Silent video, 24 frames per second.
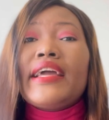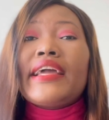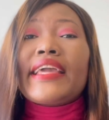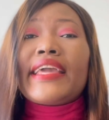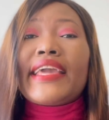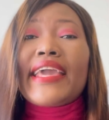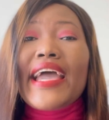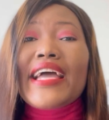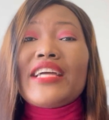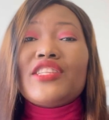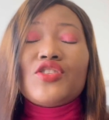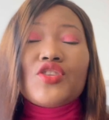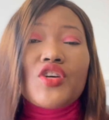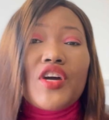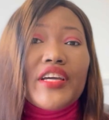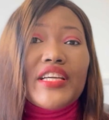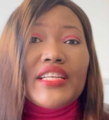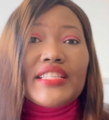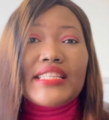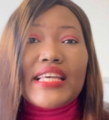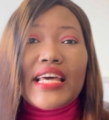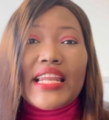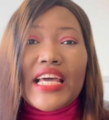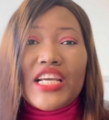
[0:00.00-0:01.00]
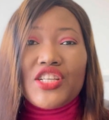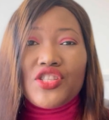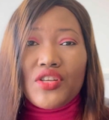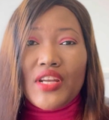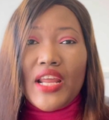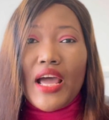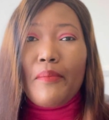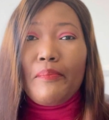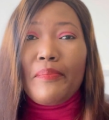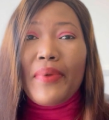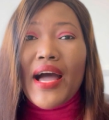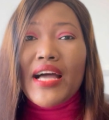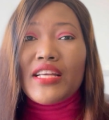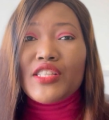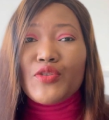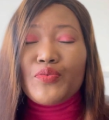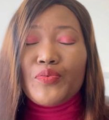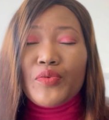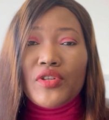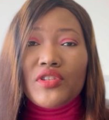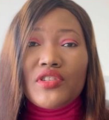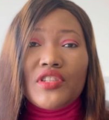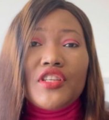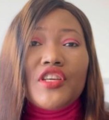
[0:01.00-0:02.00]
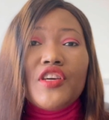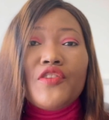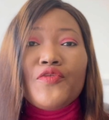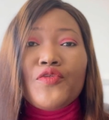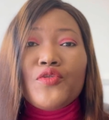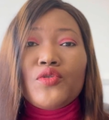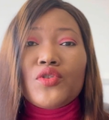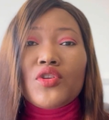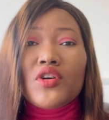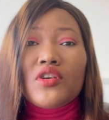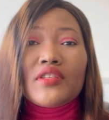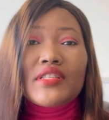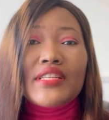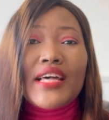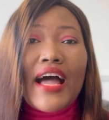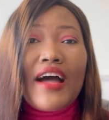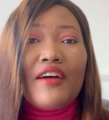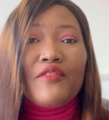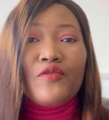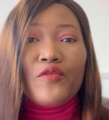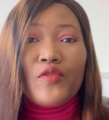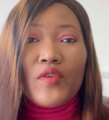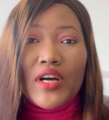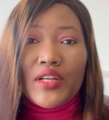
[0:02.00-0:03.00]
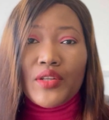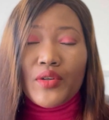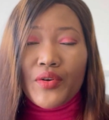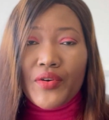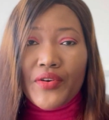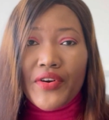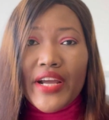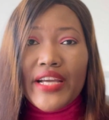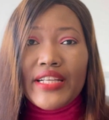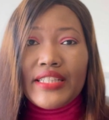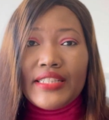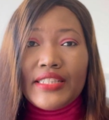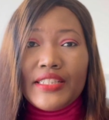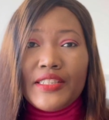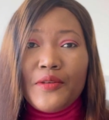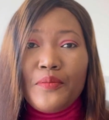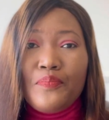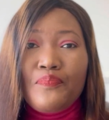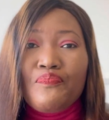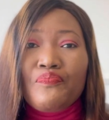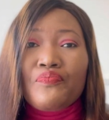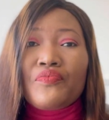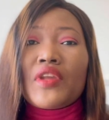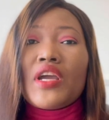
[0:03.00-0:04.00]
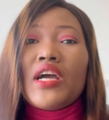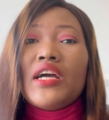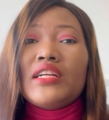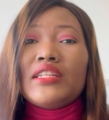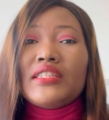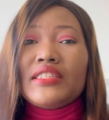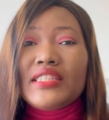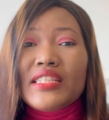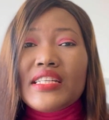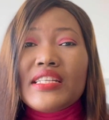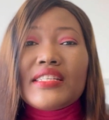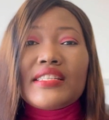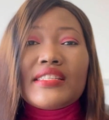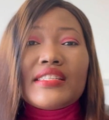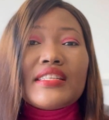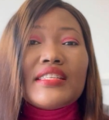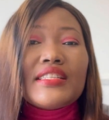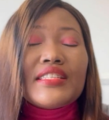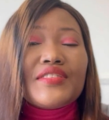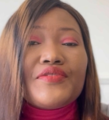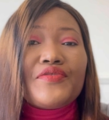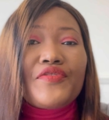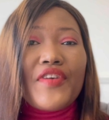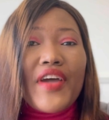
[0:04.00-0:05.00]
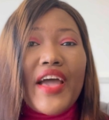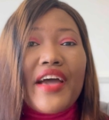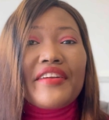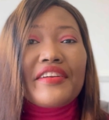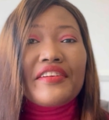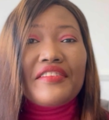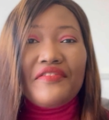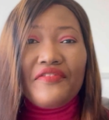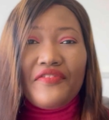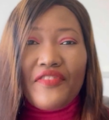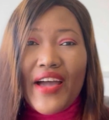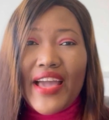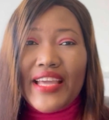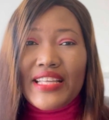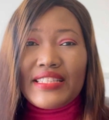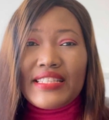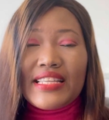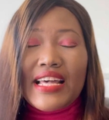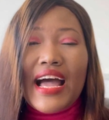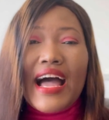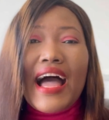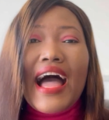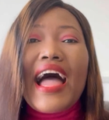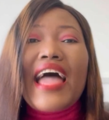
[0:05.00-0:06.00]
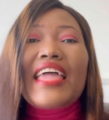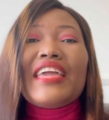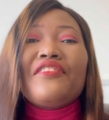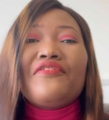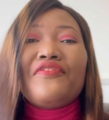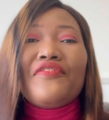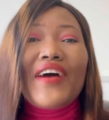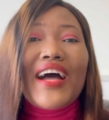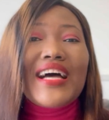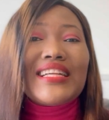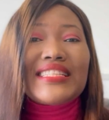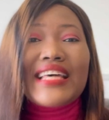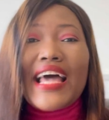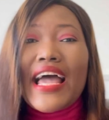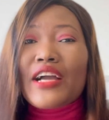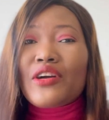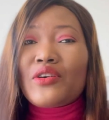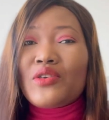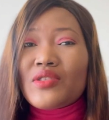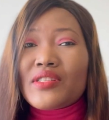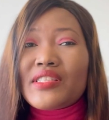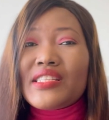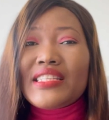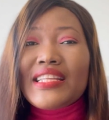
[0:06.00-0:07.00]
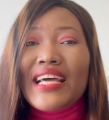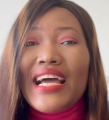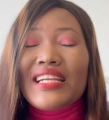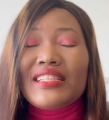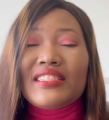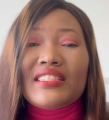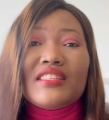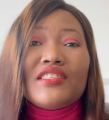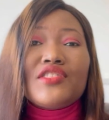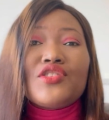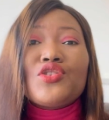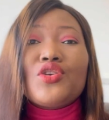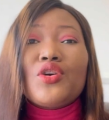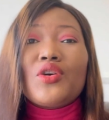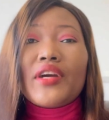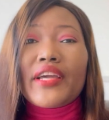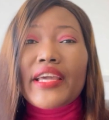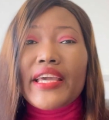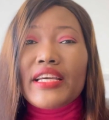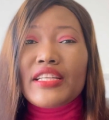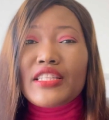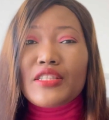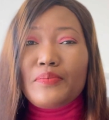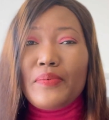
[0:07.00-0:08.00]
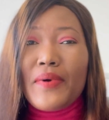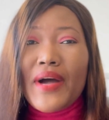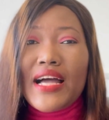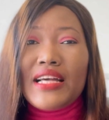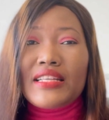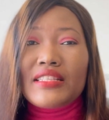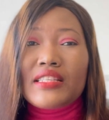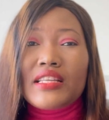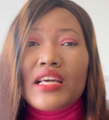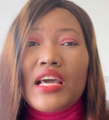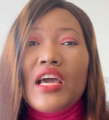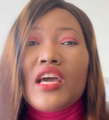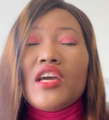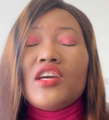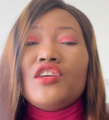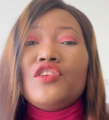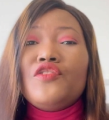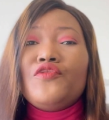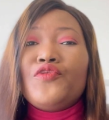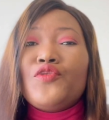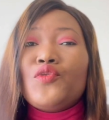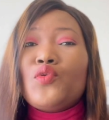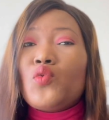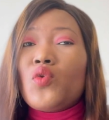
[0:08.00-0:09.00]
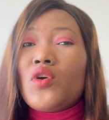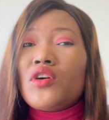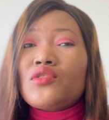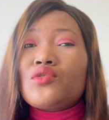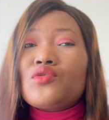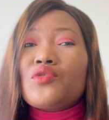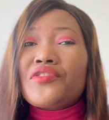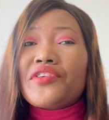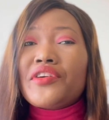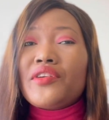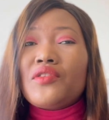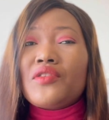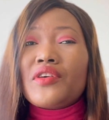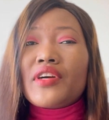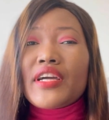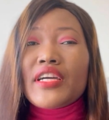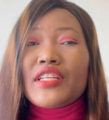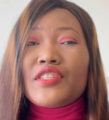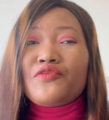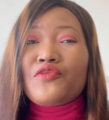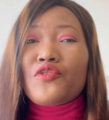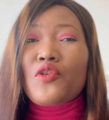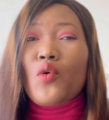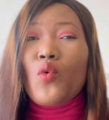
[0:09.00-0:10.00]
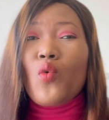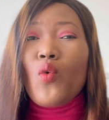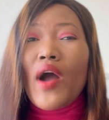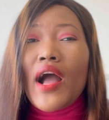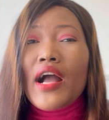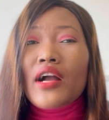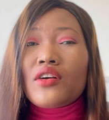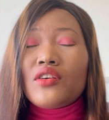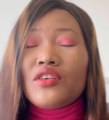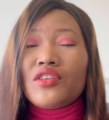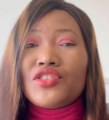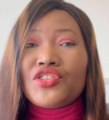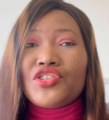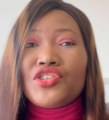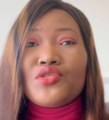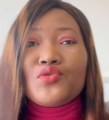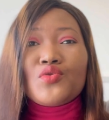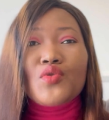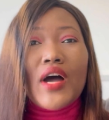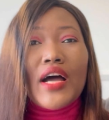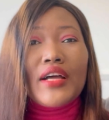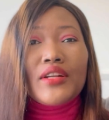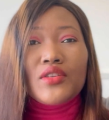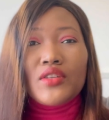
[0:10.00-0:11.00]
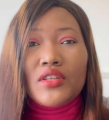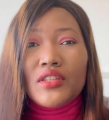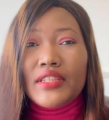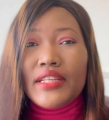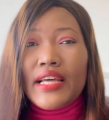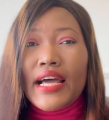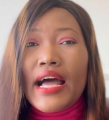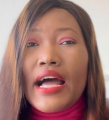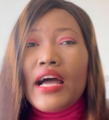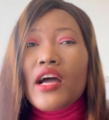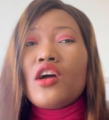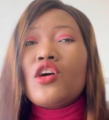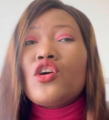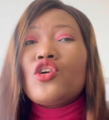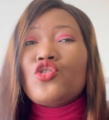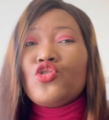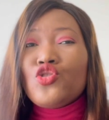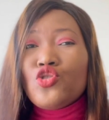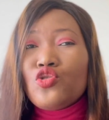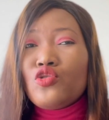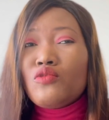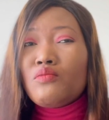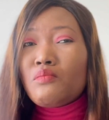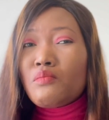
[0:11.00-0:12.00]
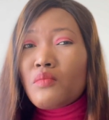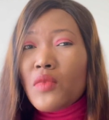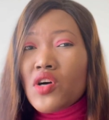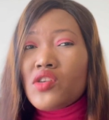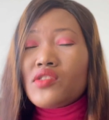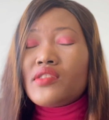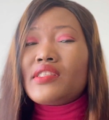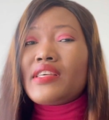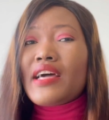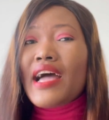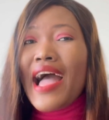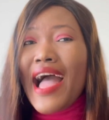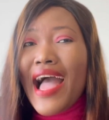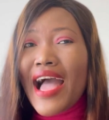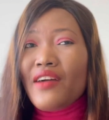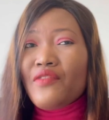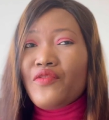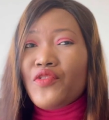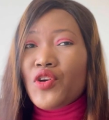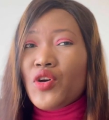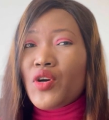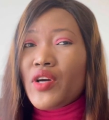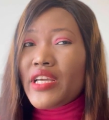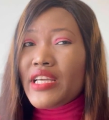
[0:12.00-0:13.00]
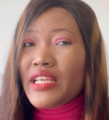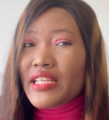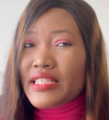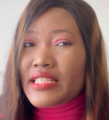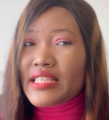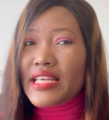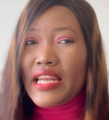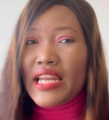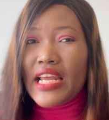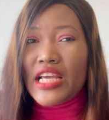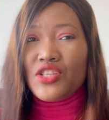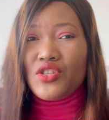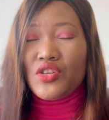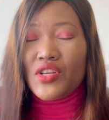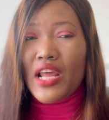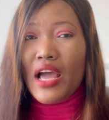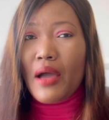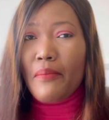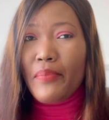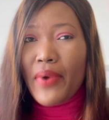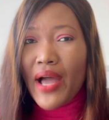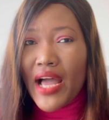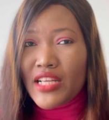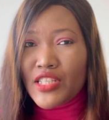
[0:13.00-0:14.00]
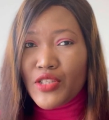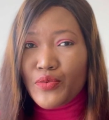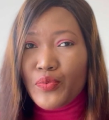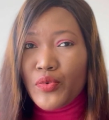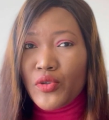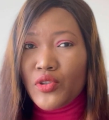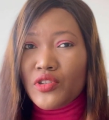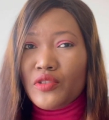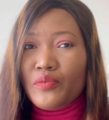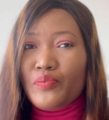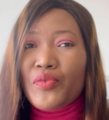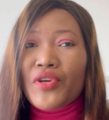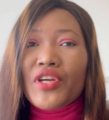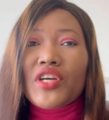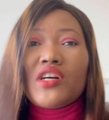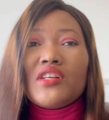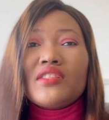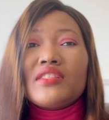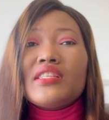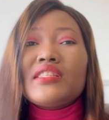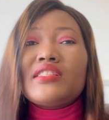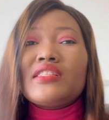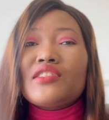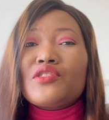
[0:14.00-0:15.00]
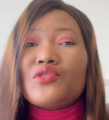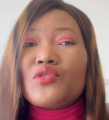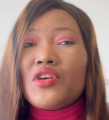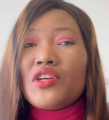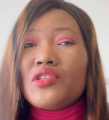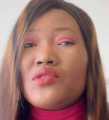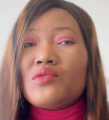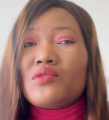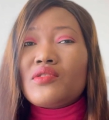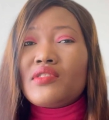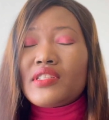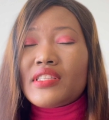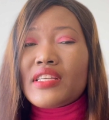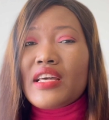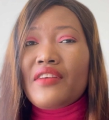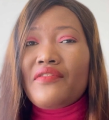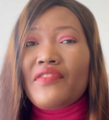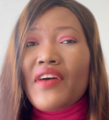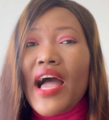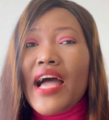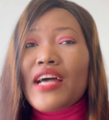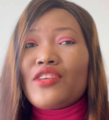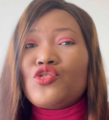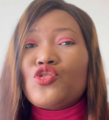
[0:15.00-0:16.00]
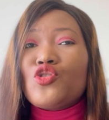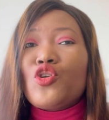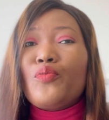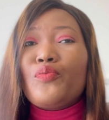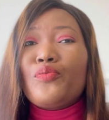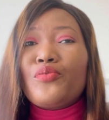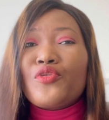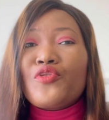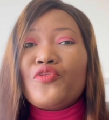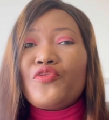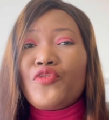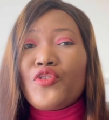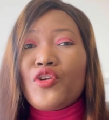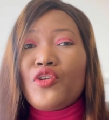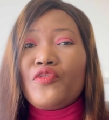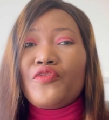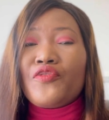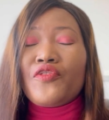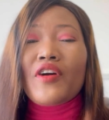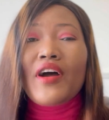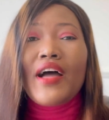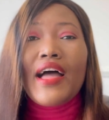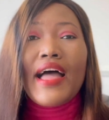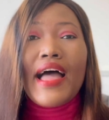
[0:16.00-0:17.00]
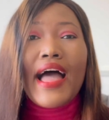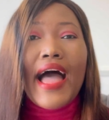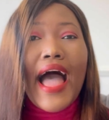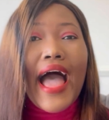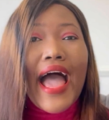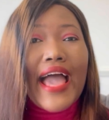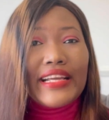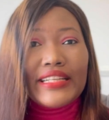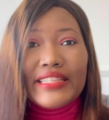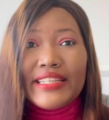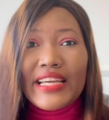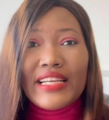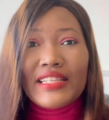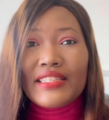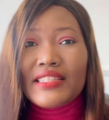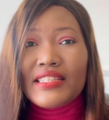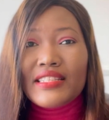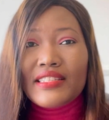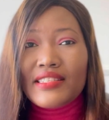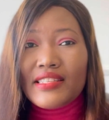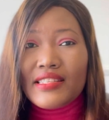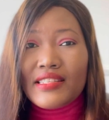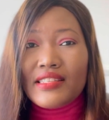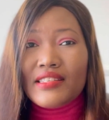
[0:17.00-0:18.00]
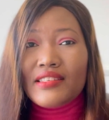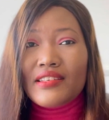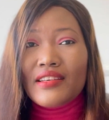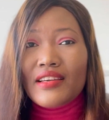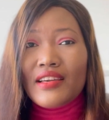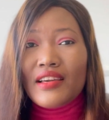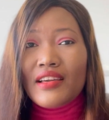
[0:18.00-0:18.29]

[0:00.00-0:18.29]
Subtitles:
get your international passport if you don't have one already. This is very vital. In fact, I consider this your gate pass. If you want to relocate from one country to another, you must have your international passport because this is going to serve as your proof of identity